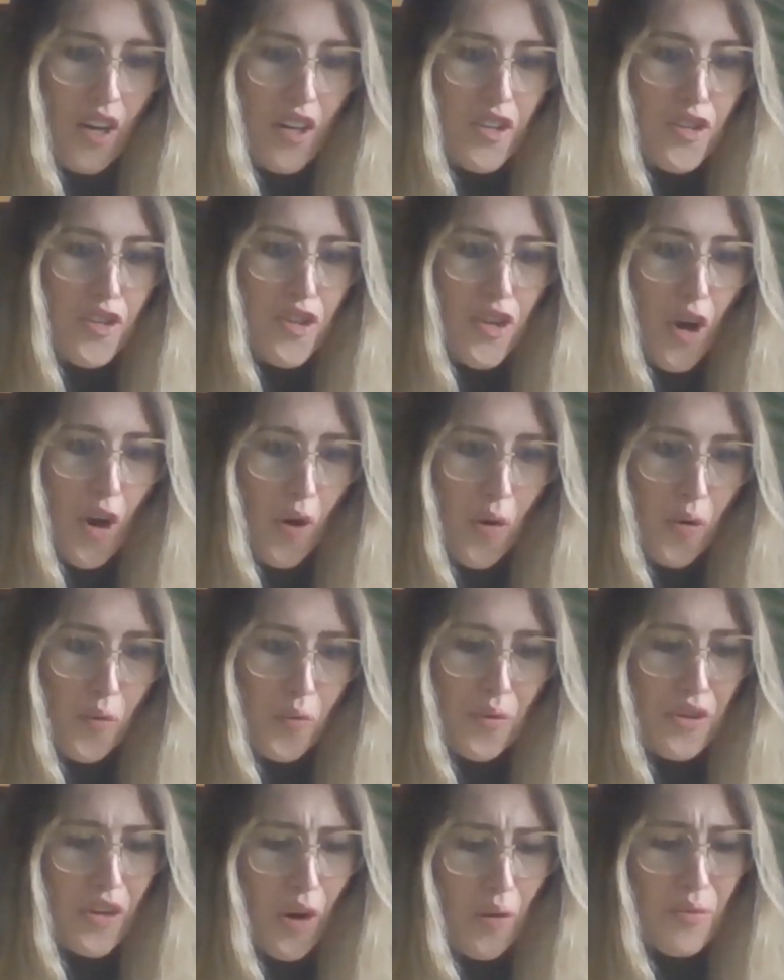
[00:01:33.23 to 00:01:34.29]

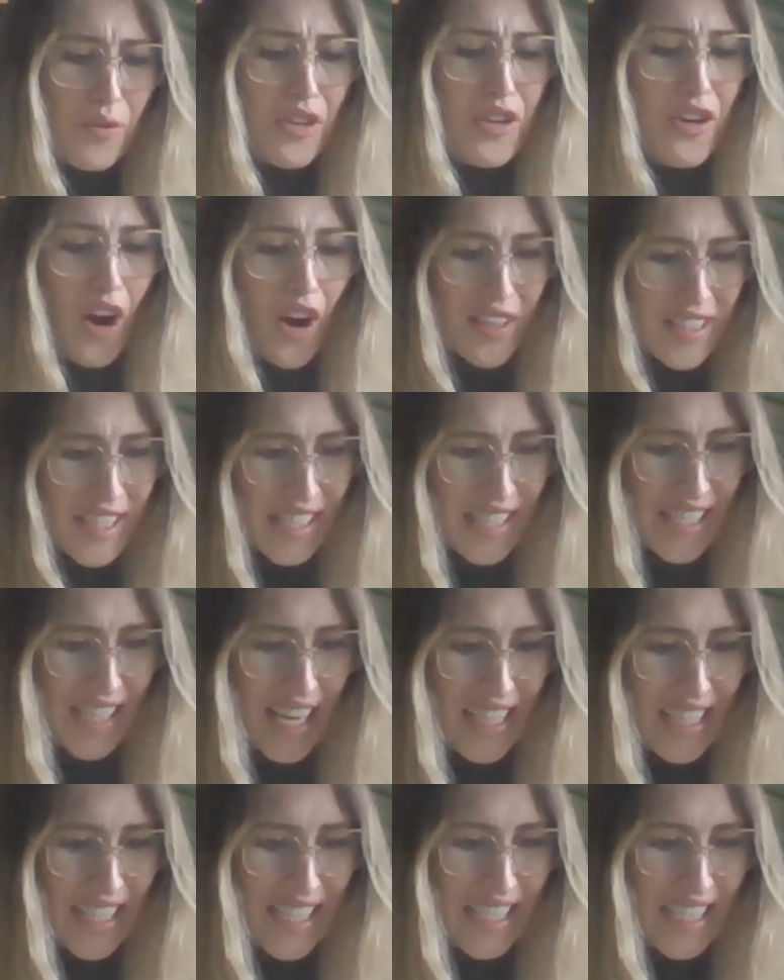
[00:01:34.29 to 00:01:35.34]
No, no,
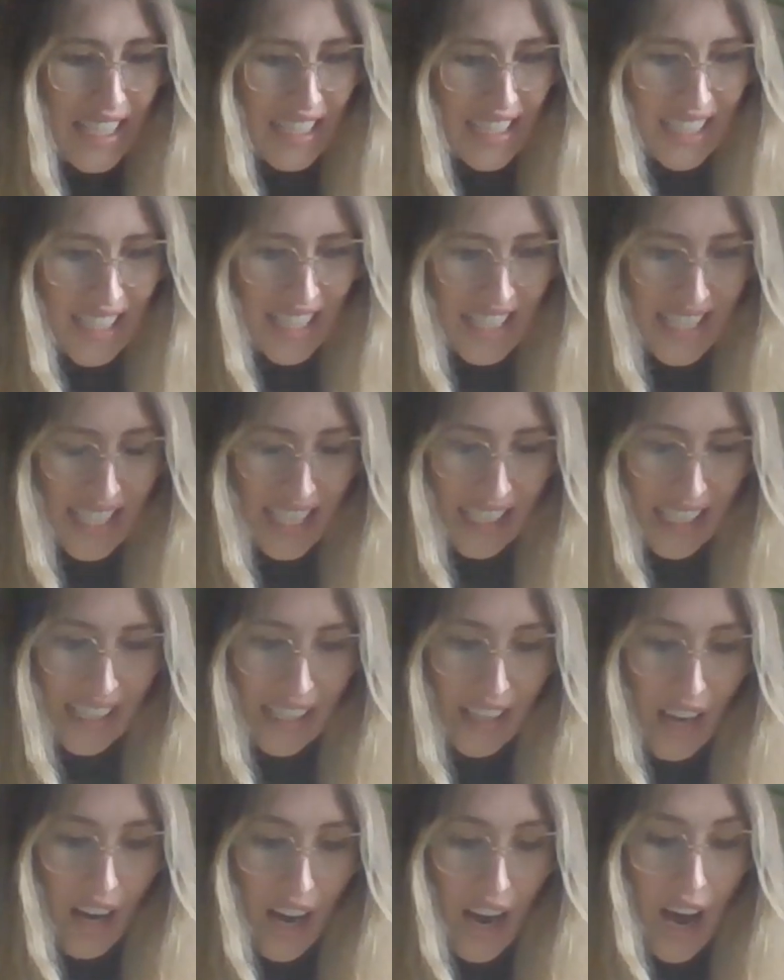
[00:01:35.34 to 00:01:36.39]
Nonsense,
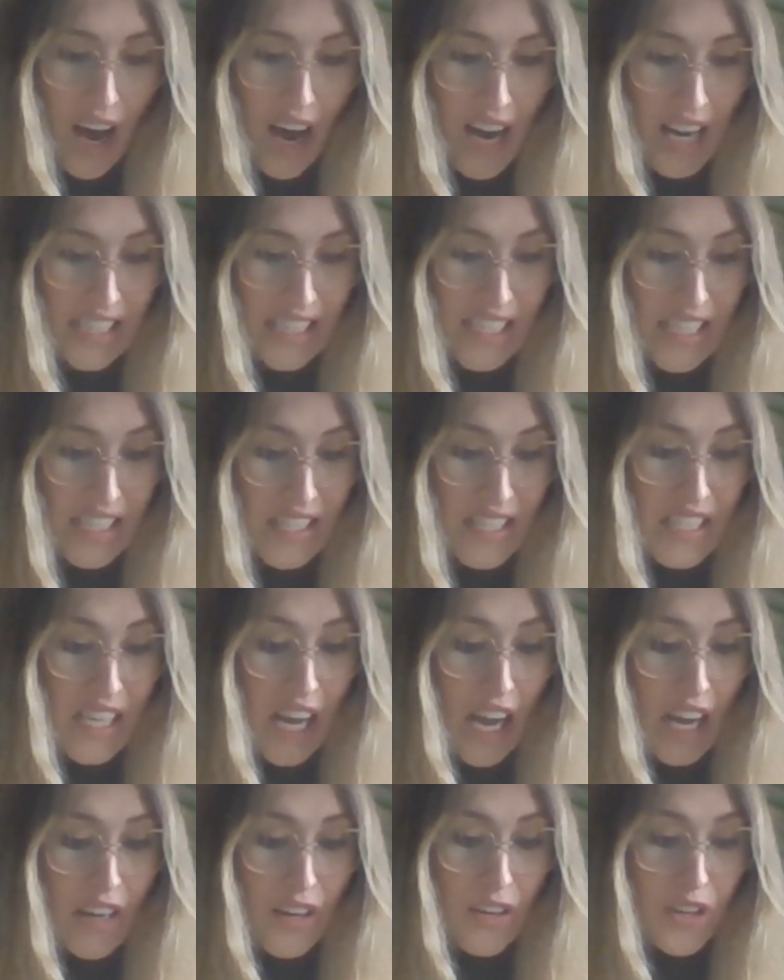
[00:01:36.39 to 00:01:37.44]
Lizzie. I
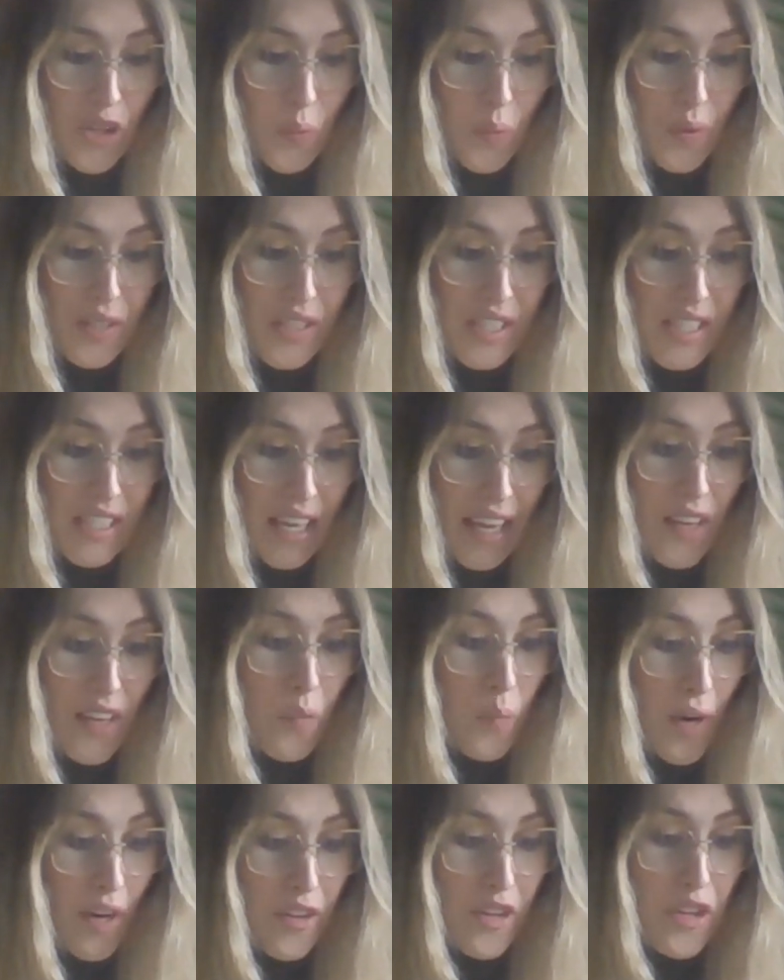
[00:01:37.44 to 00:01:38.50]
desire you will stay
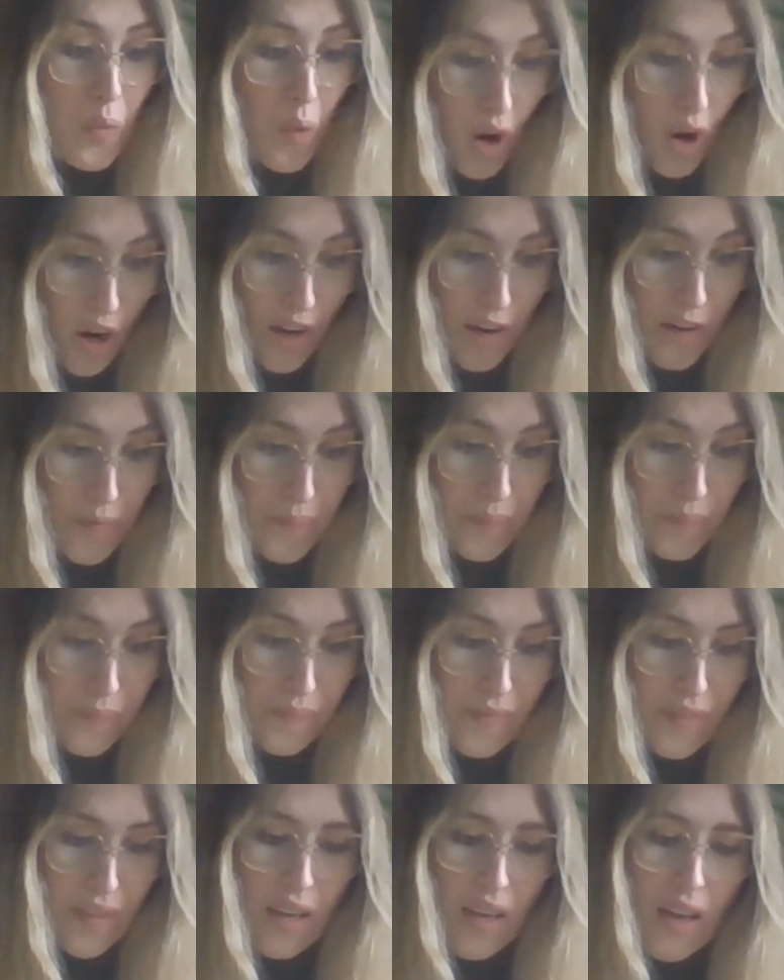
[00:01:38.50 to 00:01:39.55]
where you are.
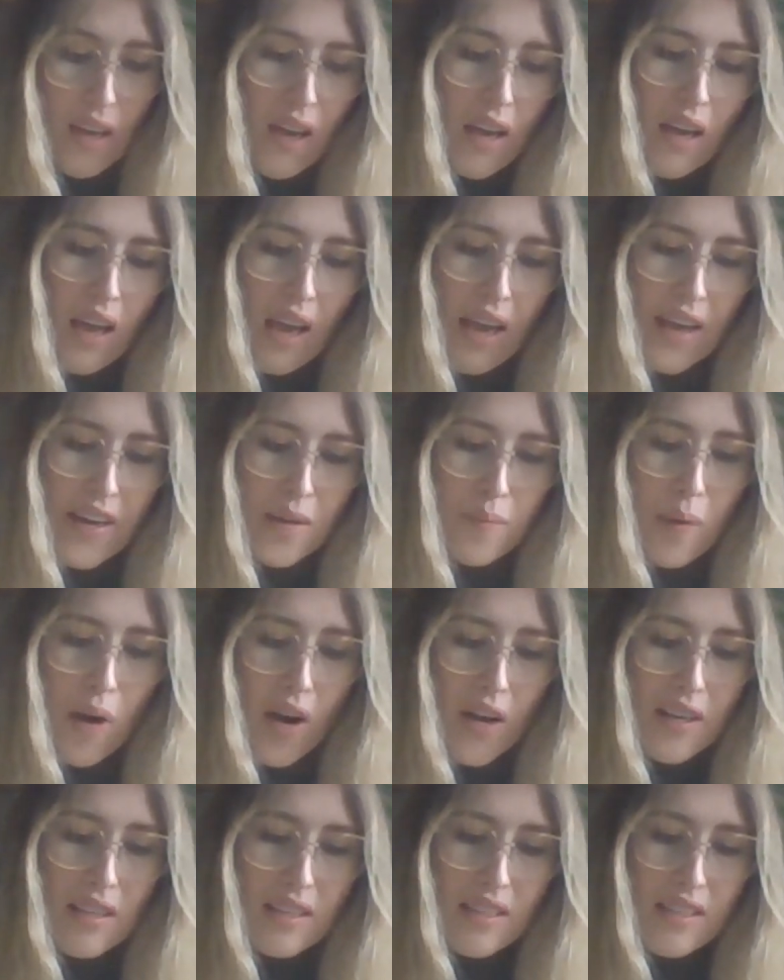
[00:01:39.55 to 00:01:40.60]
And
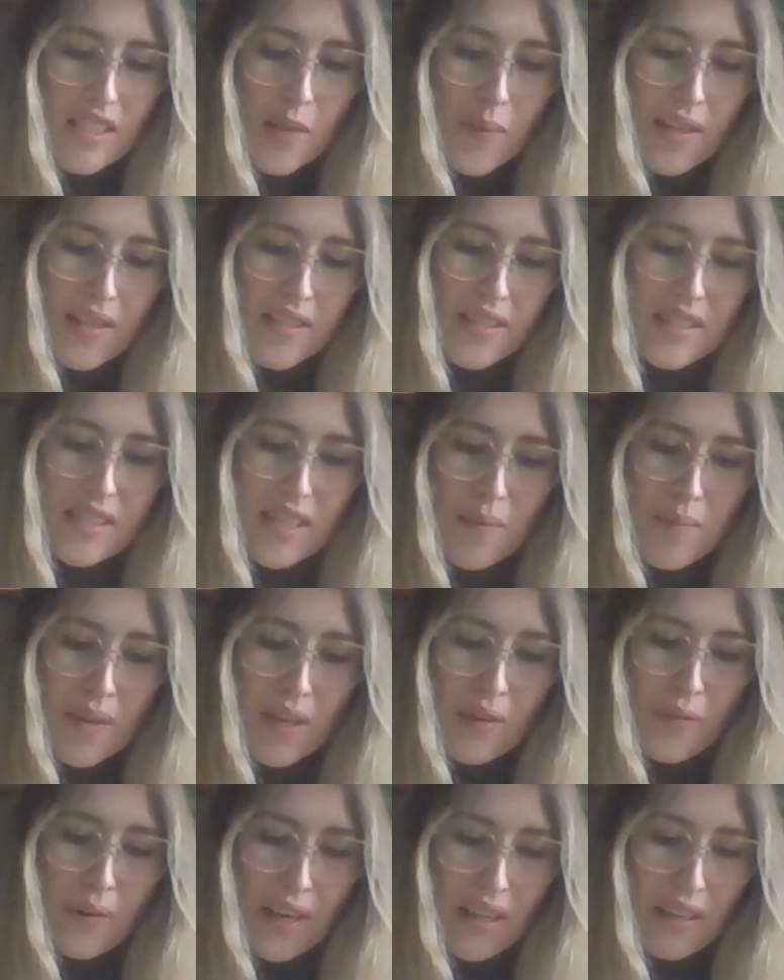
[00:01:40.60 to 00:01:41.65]
upon Elizabeth
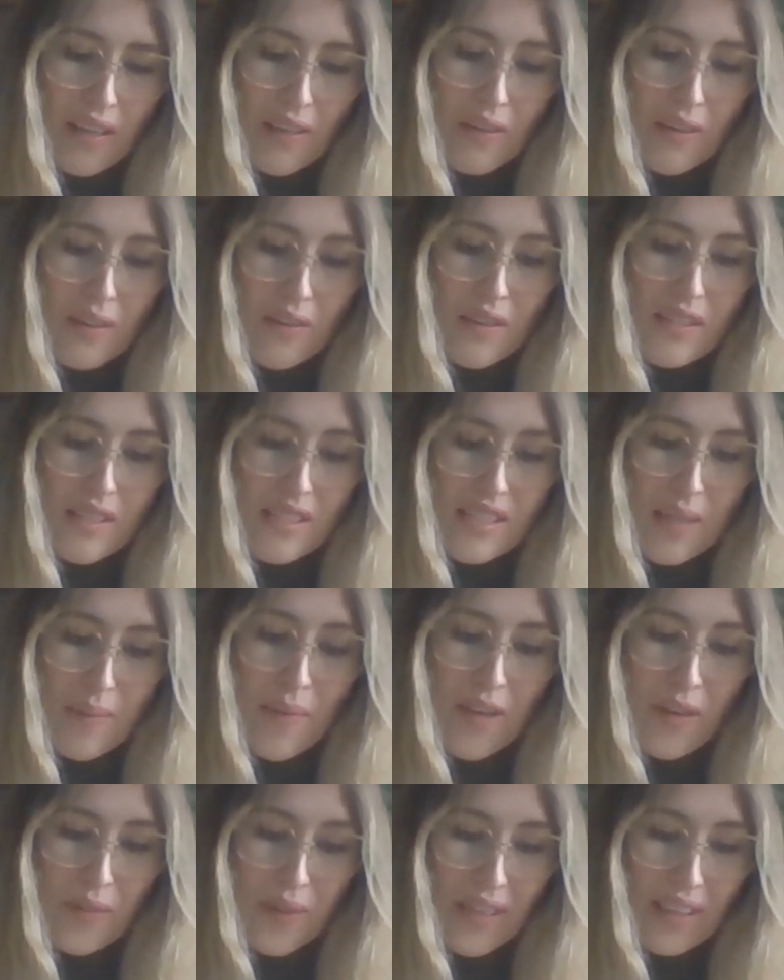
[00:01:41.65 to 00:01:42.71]
seeming real,
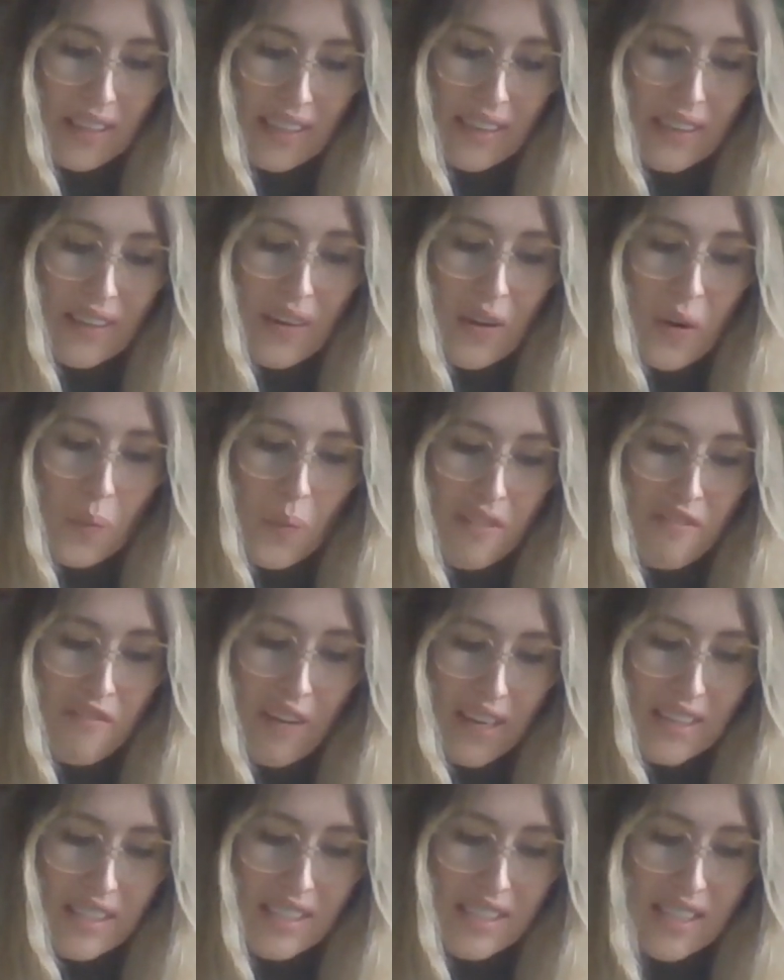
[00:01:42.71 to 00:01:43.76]
seeming really, with
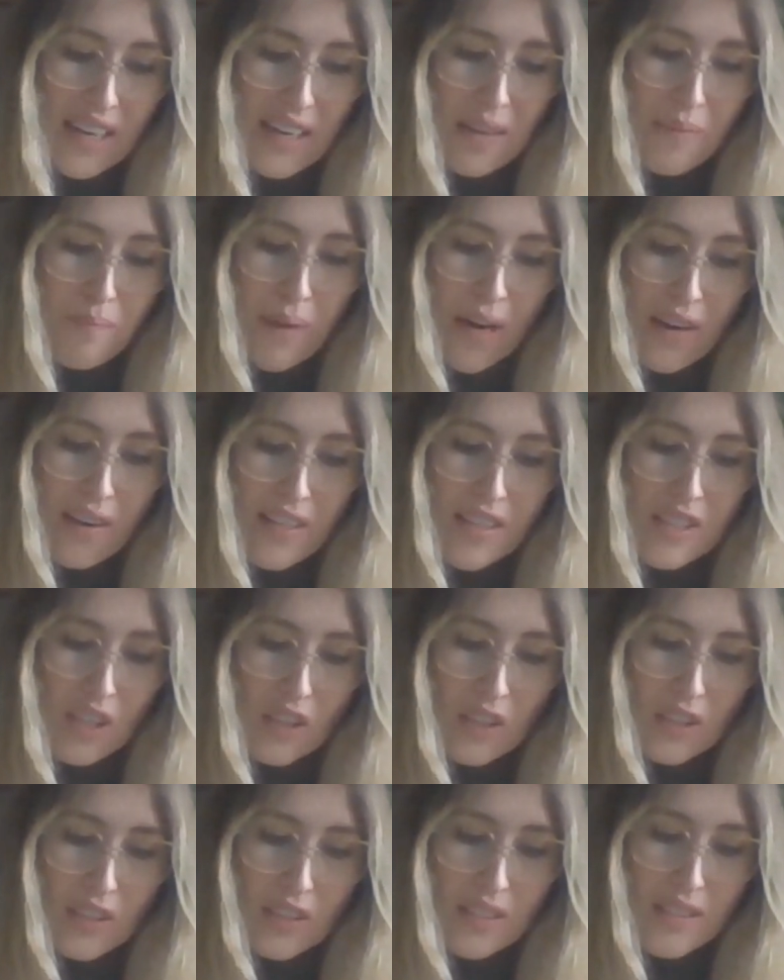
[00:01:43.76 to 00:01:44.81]
vexed and embarrassed
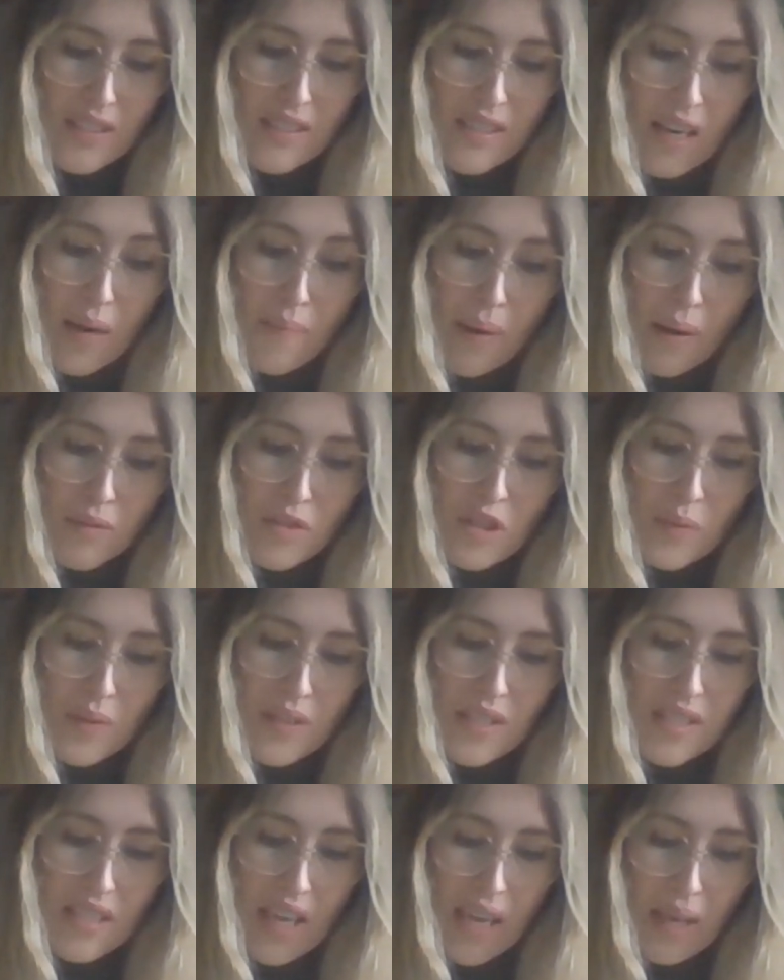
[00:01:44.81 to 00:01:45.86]
looks, about to
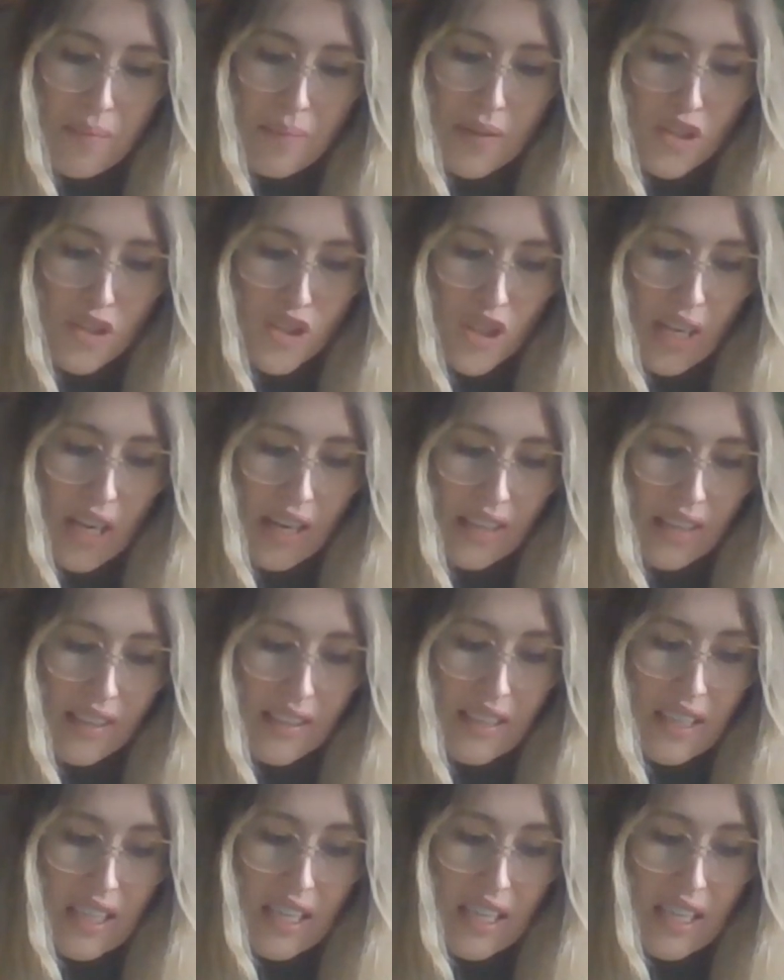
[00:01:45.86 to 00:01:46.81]
escape, she added,